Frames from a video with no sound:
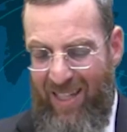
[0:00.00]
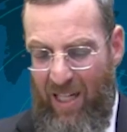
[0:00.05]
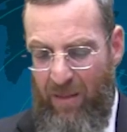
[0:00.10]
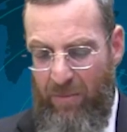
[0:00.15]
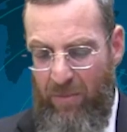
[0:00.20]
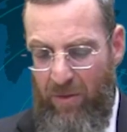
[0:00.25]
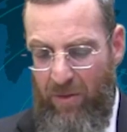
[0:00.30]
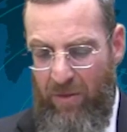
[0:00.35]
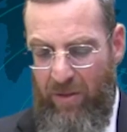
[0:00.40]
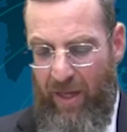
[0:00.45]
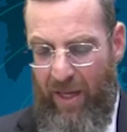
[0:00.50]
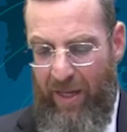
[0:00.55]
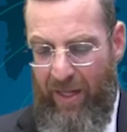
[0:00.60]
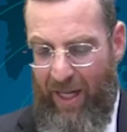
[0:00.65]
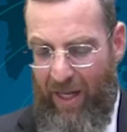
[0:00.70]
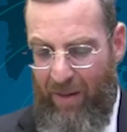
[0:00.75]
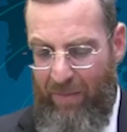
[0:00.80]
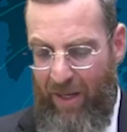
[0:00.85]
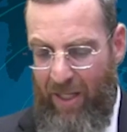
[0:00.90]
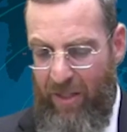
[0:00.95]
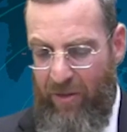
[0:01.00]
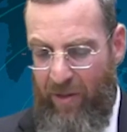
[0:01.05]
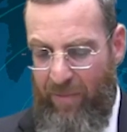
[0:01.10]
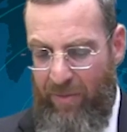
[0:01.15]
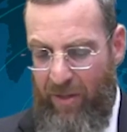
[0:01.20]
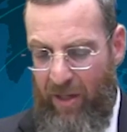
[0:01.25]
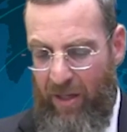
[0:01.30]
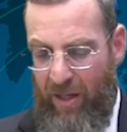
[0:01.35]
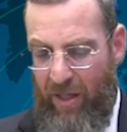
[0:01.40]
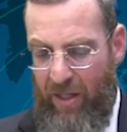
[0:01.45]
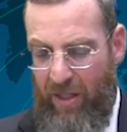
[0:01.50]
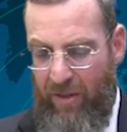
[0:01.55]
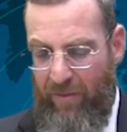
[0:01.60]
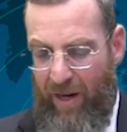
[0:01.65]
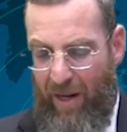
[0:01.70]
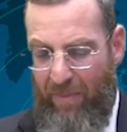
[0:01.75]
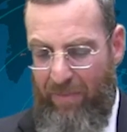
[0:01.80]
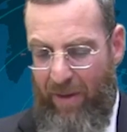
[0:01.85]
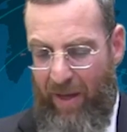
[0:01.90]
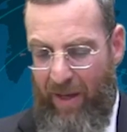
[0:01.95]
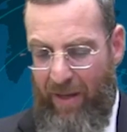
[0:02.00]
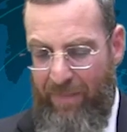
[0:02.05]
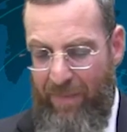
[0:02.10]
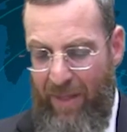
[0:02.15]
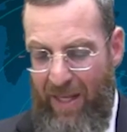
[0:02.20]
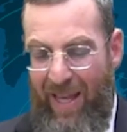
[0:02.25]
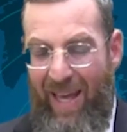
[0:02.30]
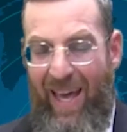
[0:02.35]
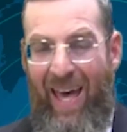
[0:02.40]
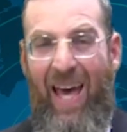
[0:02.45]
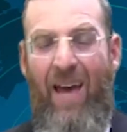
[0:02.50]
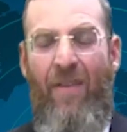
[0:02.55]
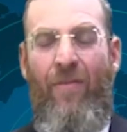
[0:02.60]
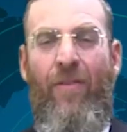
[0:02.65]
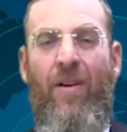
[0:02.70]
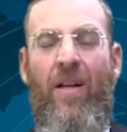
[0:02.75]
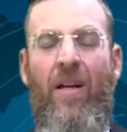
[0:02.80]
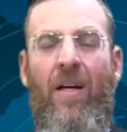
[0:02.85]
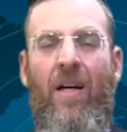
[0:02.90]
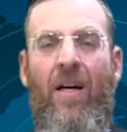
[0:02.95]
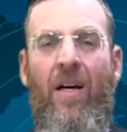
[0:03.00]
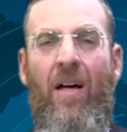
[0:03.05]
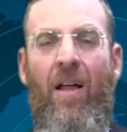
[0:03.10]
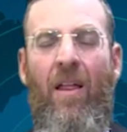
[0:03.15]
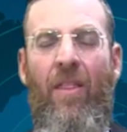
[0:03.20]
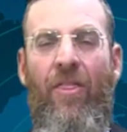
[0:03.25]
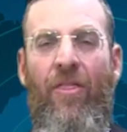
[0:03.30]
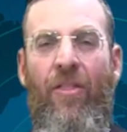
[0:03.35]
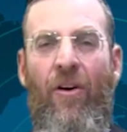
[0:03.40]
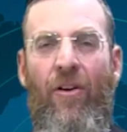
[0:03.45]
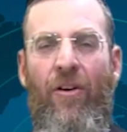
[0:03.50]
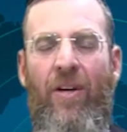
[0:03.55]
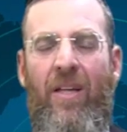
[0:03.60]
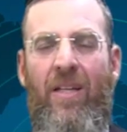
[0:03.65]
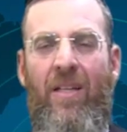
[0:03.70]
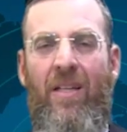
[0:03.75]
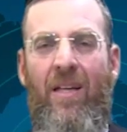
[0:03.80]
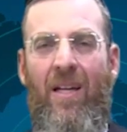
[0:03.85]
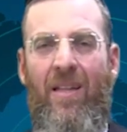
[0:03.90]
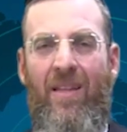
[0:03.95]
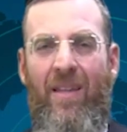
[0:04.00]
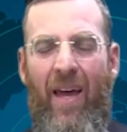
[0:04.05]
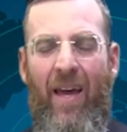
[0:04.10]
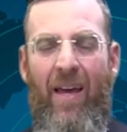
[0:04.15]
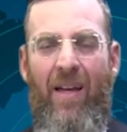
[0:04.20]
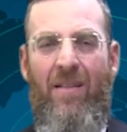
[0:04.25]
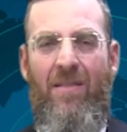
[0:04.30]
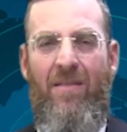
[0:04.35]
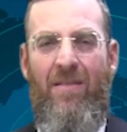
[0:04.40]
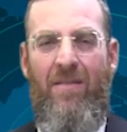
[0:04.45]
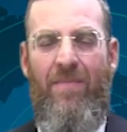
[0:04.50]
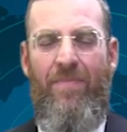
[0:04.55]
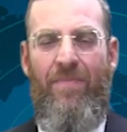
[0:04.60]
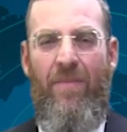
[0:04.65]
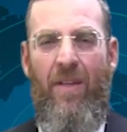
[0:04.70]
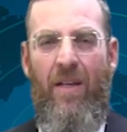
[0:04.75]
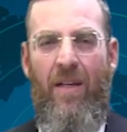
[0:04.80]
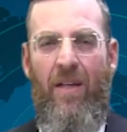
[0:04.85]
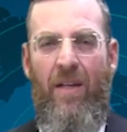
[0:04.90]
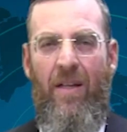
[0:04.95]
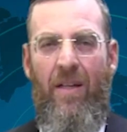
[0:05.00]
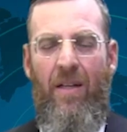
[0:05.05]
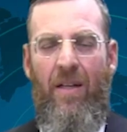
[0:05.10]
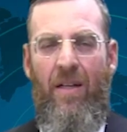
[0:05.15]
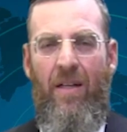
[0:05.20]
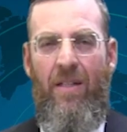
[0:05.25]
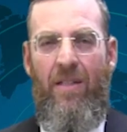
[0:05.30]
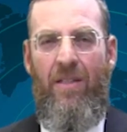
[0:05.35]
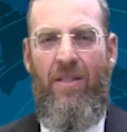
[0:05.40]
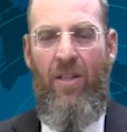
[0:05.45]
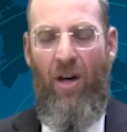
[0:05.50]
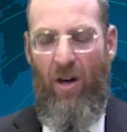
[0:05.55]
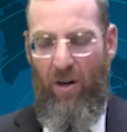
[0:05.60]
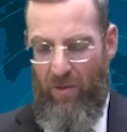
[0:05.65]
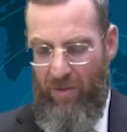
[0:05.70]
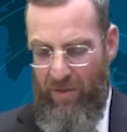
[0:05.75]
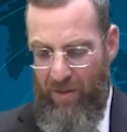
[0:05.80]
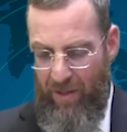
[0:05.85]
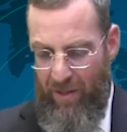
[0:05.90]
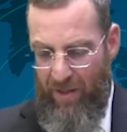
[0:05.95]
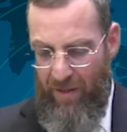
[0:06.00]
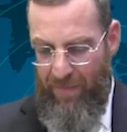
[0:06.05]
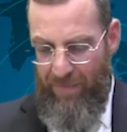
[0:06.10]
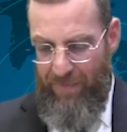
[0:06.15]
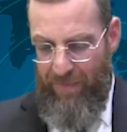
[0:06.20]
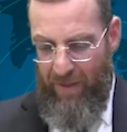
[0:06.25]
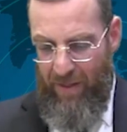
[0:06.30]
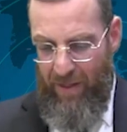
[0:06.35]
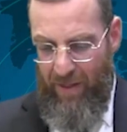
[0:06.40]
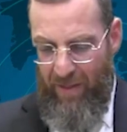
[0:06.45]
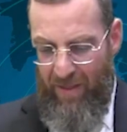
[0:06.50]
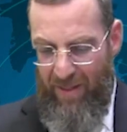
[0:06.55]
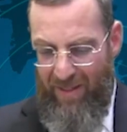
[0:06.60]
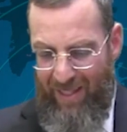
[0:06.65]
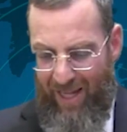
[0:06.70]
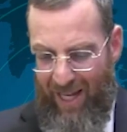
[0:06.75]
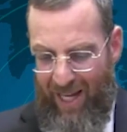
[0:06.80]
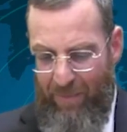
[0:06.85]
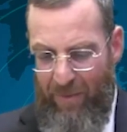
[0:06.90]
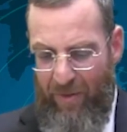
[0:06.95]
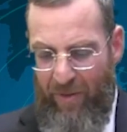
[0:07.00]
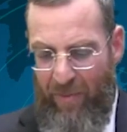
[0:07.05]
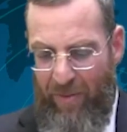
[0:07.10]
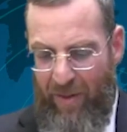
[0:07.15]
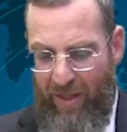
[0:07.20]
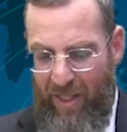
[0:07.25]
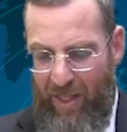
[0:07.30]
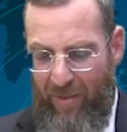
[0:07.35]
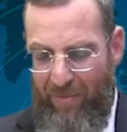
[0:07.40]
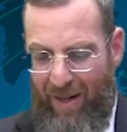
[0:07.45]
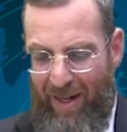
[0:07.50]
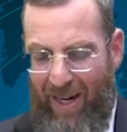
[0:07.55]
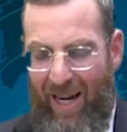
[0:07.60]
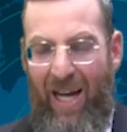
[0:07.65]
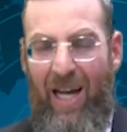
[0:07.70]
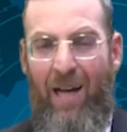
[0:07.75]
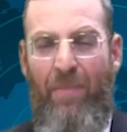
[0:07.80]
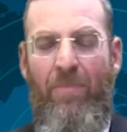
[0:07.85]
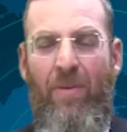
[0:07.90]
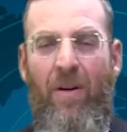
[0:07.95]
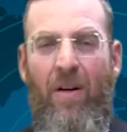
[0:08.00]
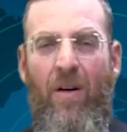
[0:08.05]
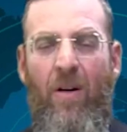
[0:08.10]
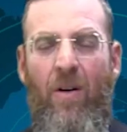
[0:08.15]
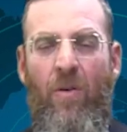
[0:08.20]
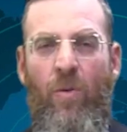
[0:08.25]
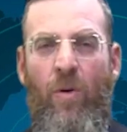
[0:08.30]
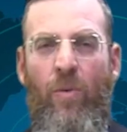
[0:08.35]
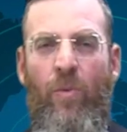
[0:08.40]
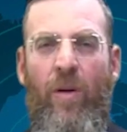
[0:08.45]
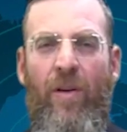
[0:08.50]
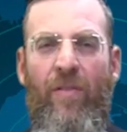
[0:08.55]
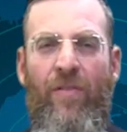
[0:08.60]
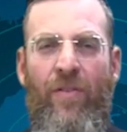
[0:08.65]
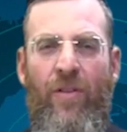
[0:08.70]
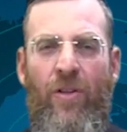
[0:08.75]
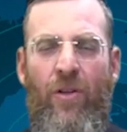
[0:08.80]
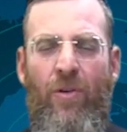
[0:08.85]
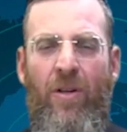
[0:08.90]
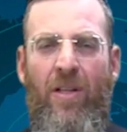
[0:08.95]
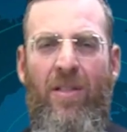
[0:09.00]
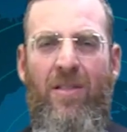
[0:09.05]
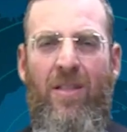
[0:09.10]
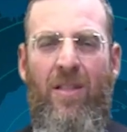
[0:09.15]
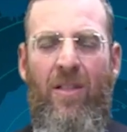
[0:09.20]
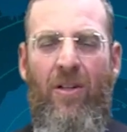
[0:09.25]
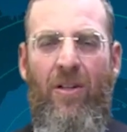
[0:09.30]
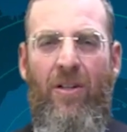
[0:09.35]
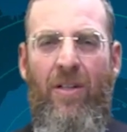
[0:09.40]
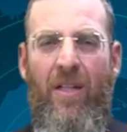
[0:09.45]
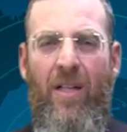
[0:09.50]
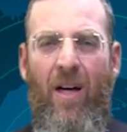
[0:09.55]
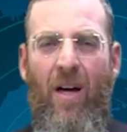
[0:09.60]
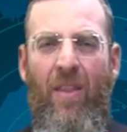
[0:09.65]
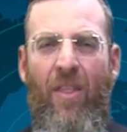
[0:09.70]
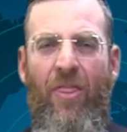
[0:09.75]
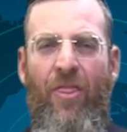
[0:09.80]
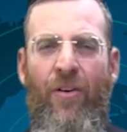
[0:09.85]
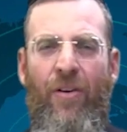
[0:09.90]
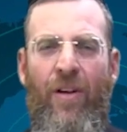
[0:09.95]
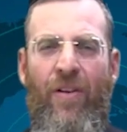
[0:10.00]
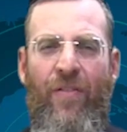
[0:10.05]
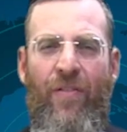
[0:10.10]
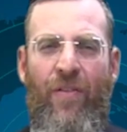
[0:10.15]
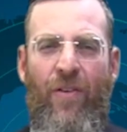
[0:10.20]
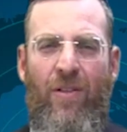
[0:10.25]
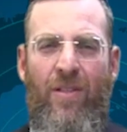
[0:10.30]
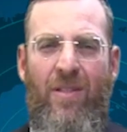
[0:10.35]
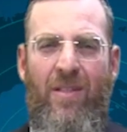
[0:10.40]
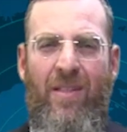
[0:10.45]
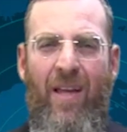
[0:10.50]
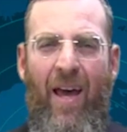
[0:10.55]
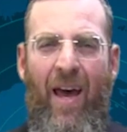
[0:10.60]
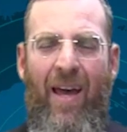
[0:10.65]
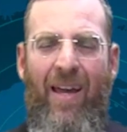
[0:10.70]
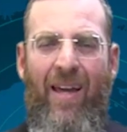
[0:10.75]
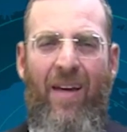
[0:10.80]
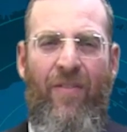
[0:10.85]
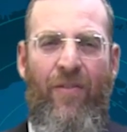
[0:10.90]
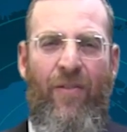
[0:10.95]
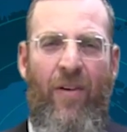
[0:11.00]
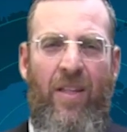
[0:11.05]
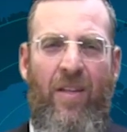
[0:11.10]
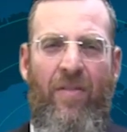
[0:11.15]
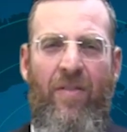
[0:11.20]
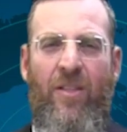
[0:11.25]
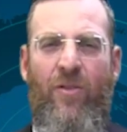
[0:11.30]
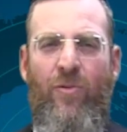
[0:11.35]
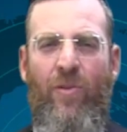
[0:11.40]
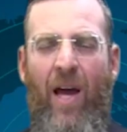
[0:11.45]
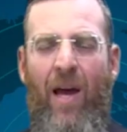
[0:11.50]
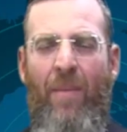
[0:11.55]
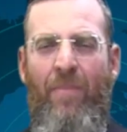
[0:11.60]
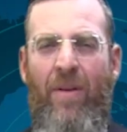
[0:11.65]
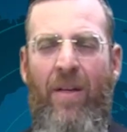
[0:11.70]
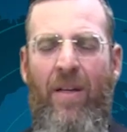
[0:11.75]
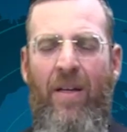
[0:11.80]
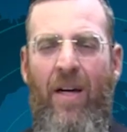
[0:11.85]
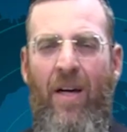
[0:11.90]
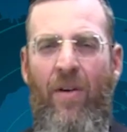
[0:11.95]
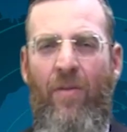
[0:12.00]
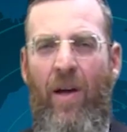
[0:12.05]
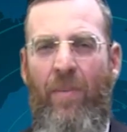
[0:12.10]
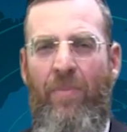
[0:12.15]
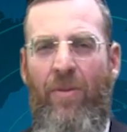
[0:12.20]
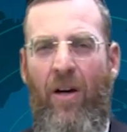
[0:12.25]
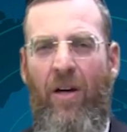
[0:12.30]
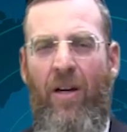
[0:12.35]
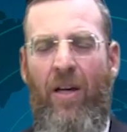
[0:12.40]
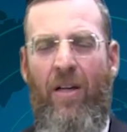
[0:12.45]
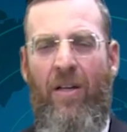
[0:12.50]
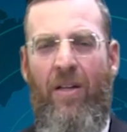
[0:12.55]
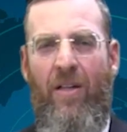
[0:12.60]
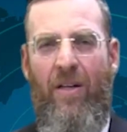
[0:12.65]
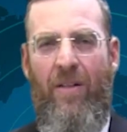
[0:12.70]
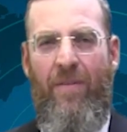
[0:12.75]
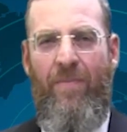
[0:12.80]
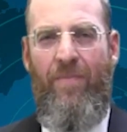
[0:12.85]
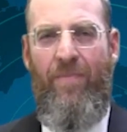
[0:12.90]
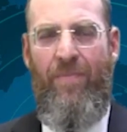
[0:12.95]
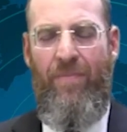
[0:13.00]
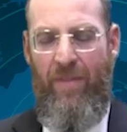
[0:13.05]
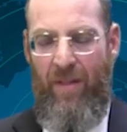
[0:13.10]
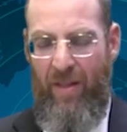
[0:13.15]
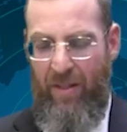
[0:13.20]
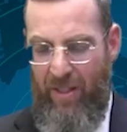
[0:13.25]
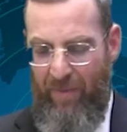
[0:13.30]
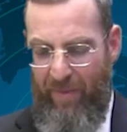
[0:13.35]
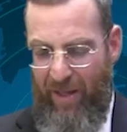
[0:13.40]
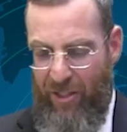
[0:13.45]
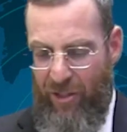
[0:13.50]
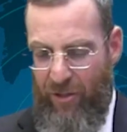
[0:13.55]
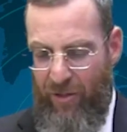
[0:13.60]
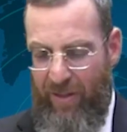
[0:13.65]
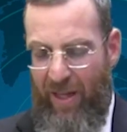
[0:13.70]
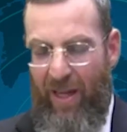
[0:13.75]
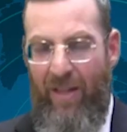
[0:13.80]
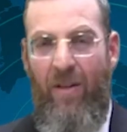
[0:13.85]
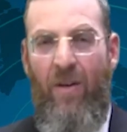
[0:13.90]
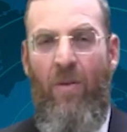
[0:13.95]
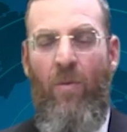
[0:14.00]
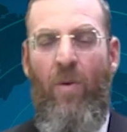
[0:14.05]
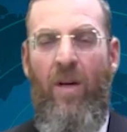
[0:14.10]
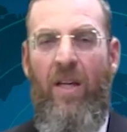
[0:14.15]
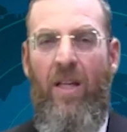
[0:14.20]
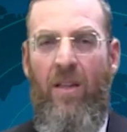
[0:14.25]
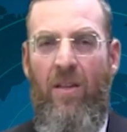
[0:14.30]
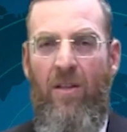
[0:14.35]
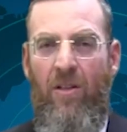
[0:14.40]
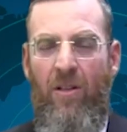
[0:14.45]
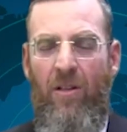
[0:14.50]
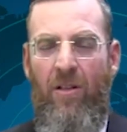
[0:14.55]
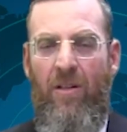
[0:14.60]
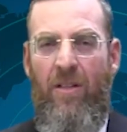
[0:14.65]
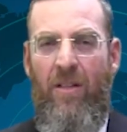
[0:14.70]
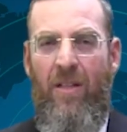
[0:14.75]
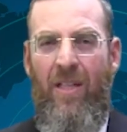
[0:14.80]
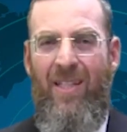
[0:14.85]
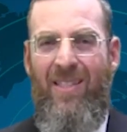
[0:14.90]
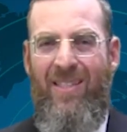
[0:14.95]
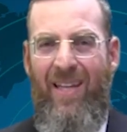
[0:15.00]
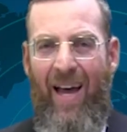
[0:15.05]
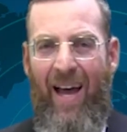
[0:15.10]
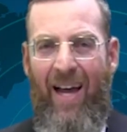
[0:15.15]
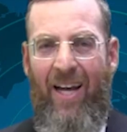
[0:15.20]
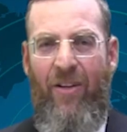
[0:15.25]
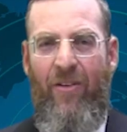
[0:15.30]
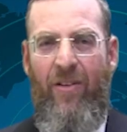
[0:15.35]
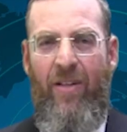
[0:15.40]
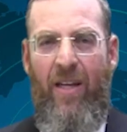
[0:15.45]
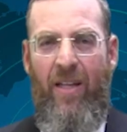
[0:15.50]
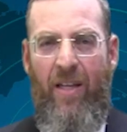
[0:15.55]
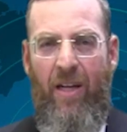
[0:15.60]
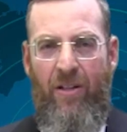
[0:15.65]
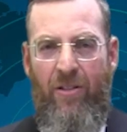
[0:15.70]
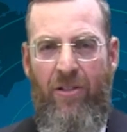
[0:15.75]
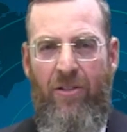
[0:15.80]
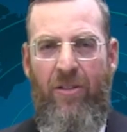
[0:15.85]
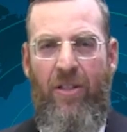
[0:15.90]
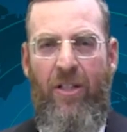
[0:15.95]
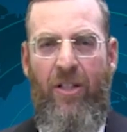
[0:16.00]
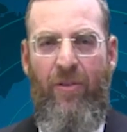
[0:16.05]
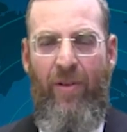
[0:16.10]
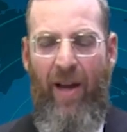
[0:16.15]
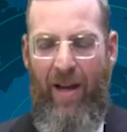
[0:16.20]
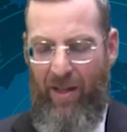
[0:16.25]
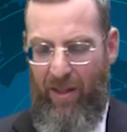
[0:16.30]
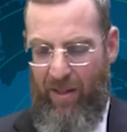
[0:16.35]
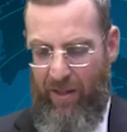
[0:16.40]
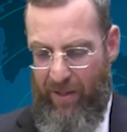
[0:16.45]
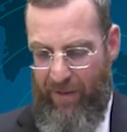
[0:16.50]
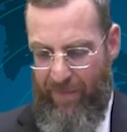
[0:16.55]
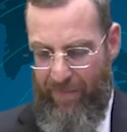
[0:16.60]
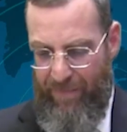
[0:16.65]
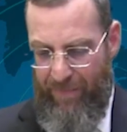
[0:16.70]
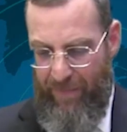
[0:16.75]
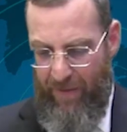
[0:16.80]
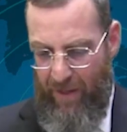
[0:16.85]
Talmudei kamed Rabbi Yochanan Rabbe. Every 30 days, so the Talmud Reb Chia Bar Abba would review his learning on the 31st day in front of his Rebbe, Reb Yochanan, to make sure that what he learned is accurate and he understood it correctly.